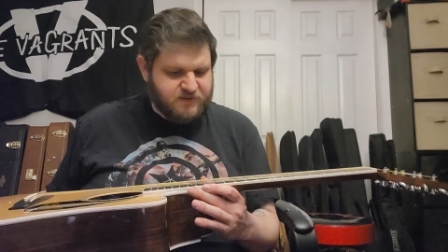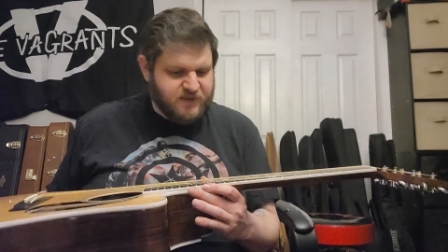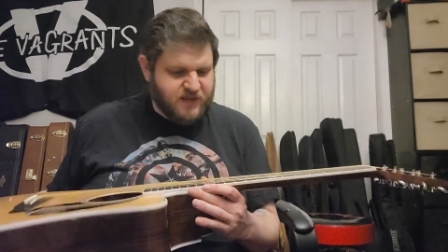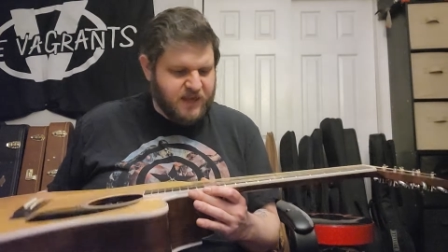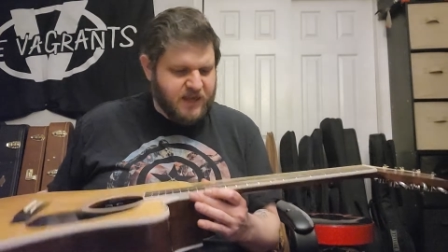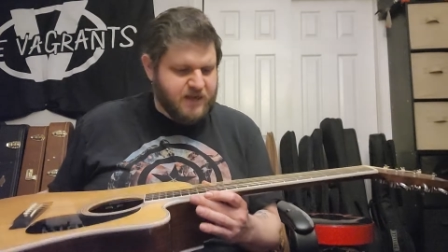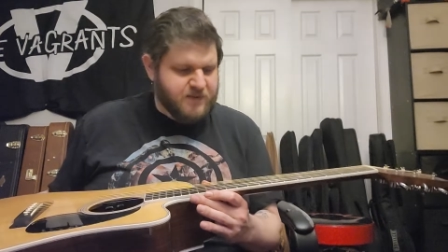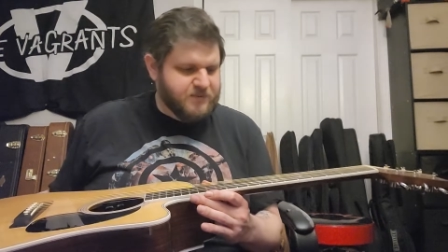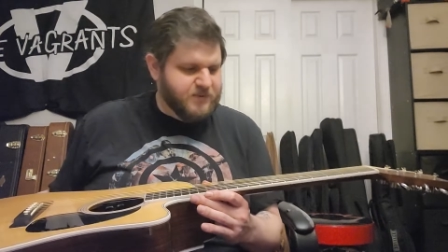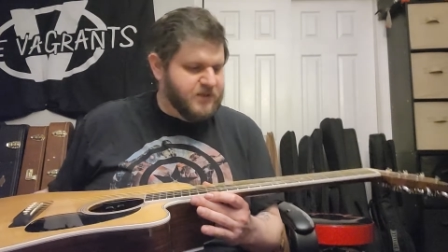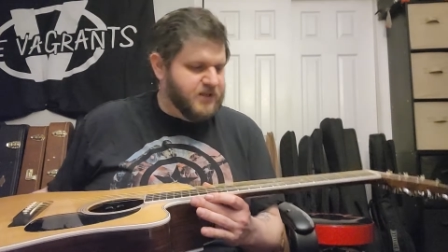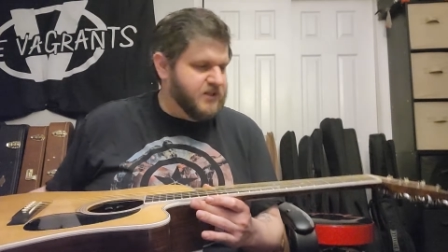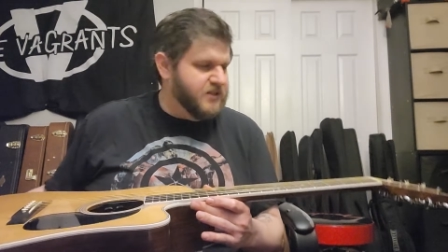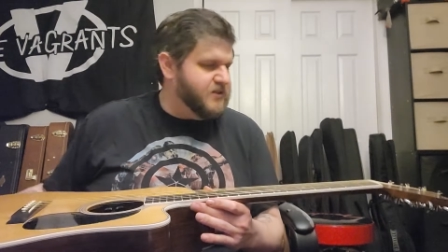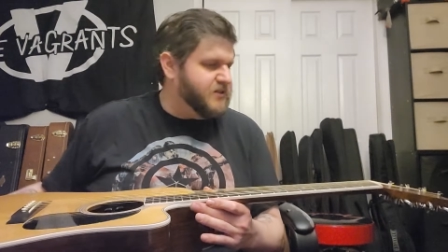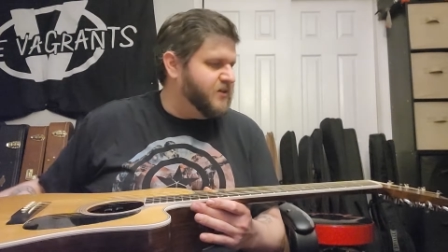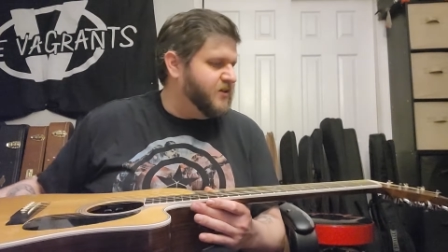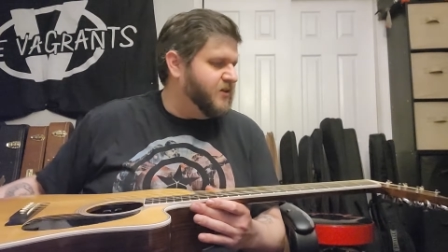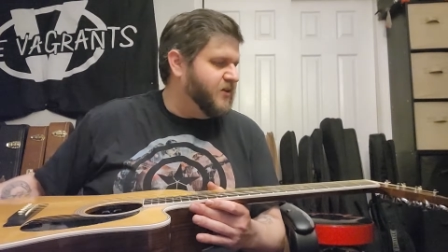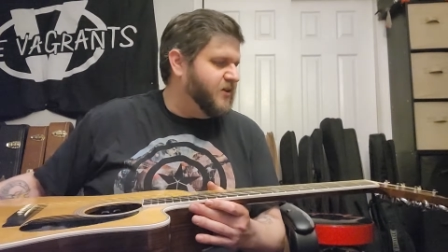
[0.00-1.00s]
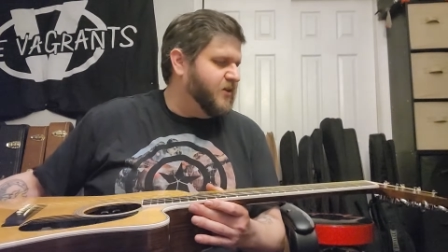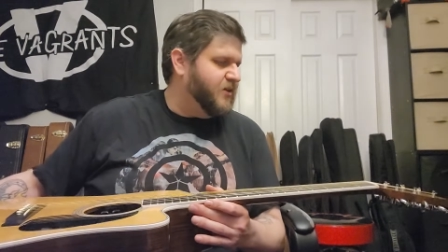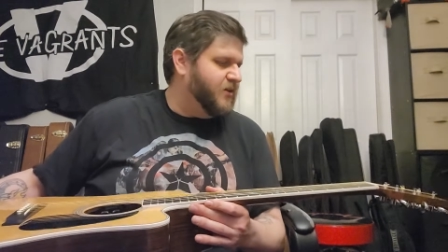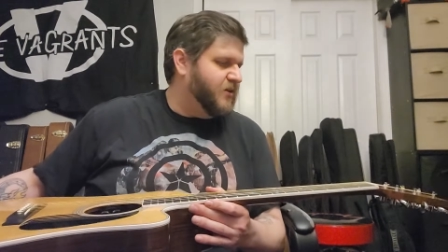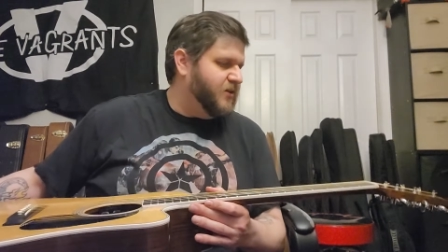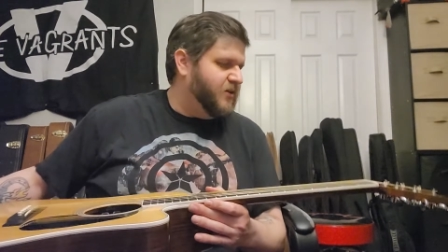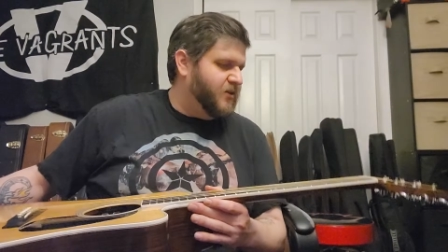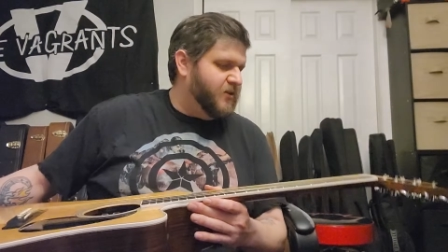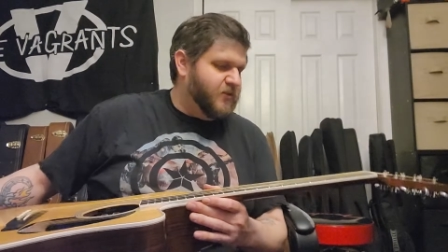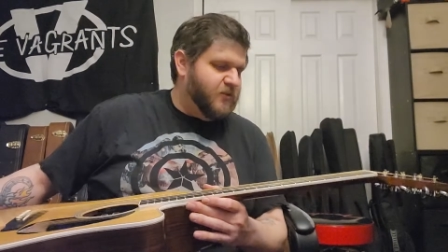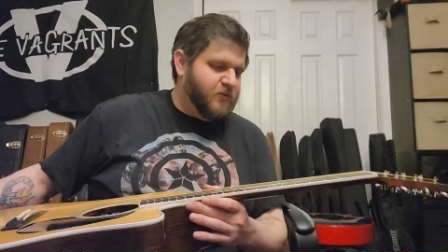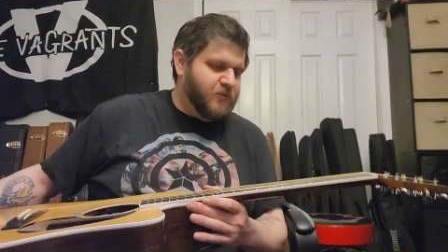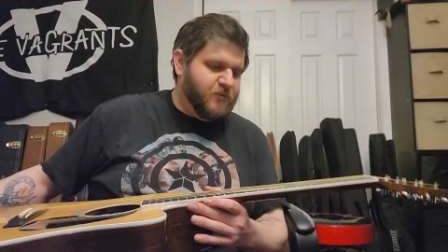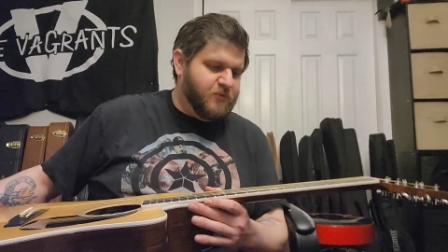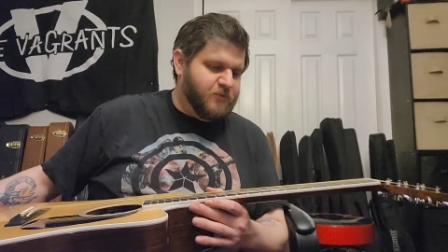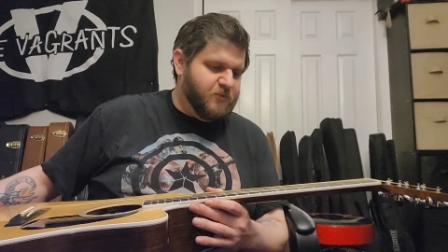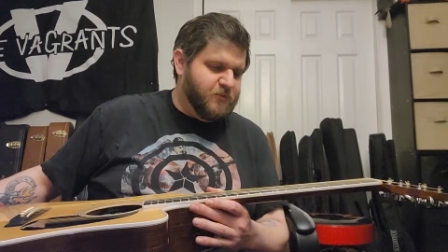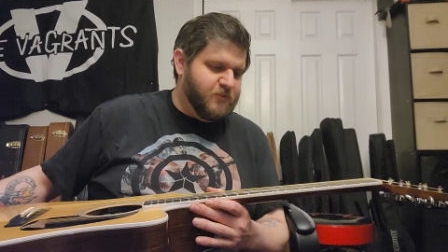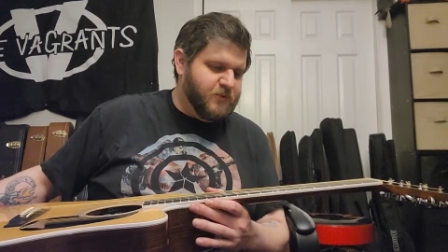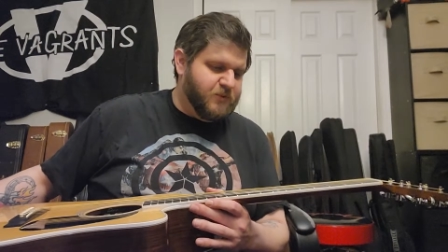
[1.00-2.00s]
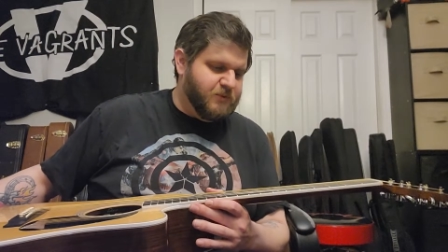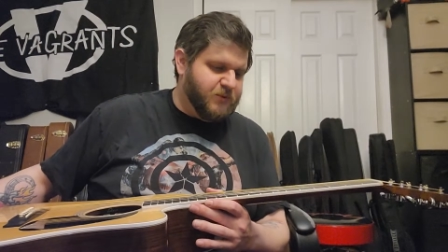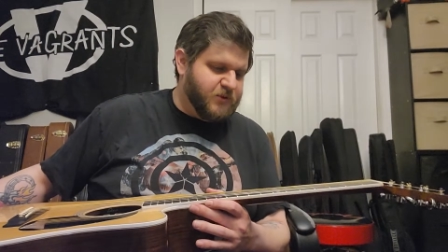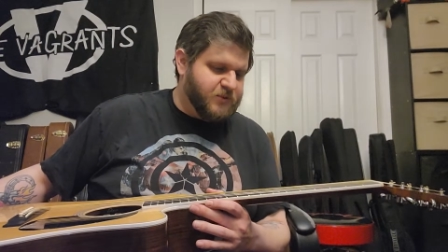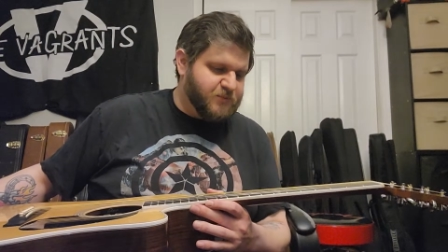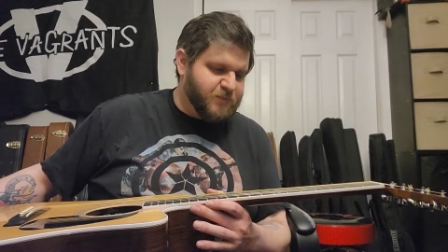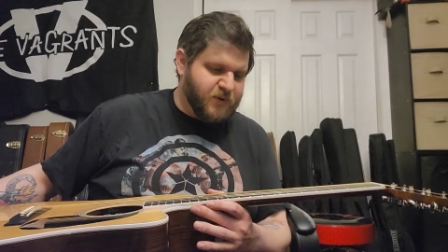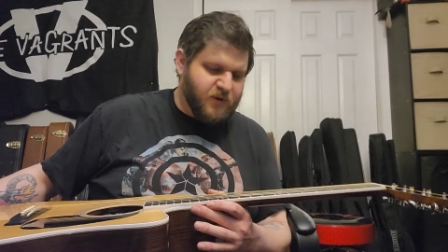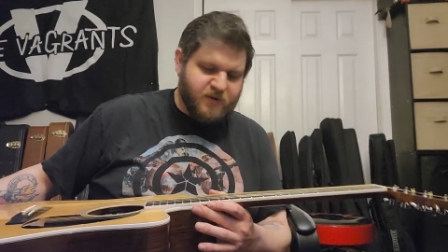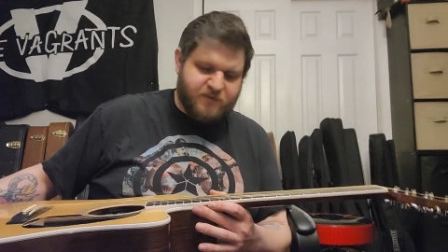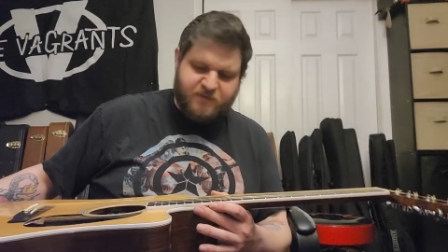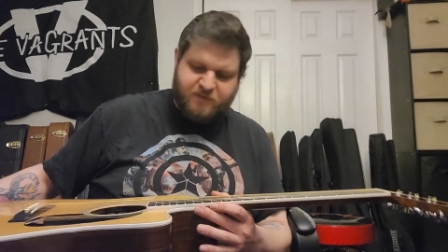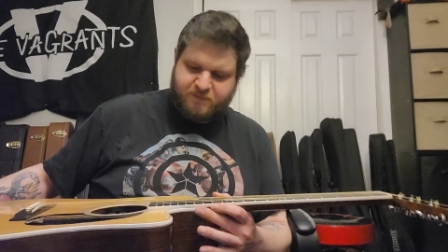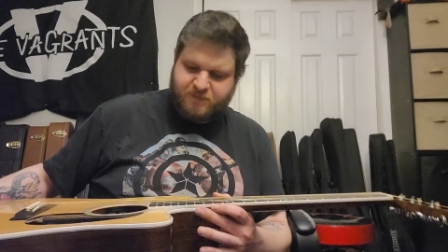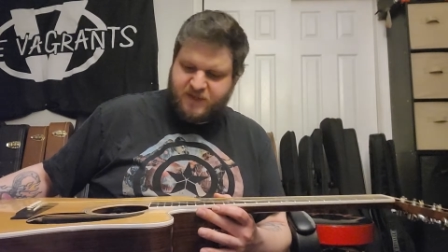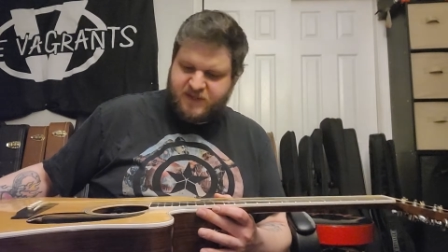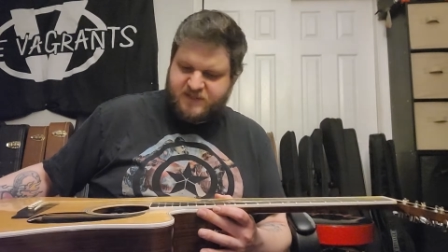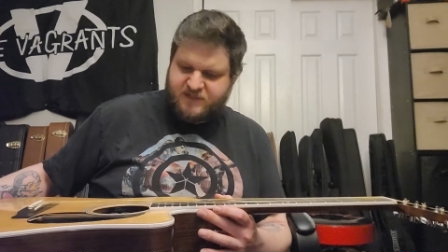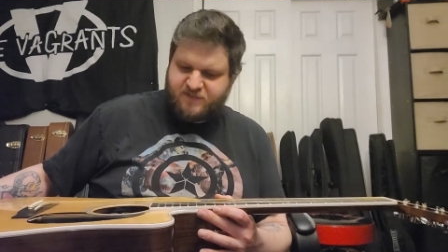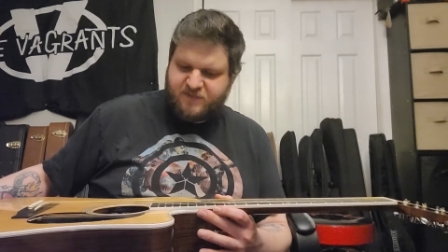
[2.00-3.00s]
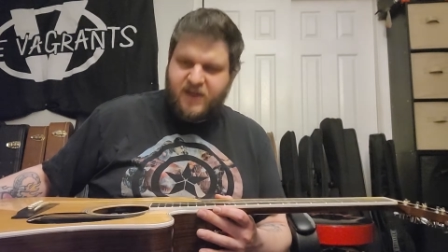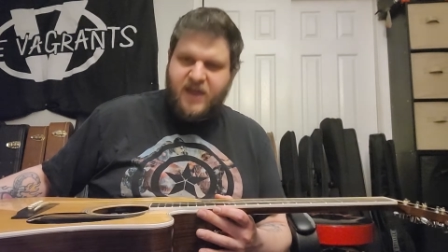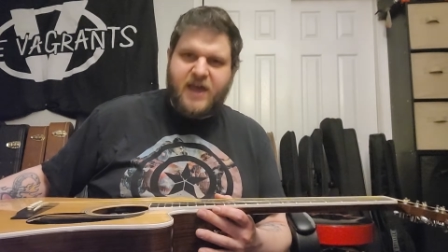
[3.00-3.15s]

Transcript: The ebony is the most perfect piece of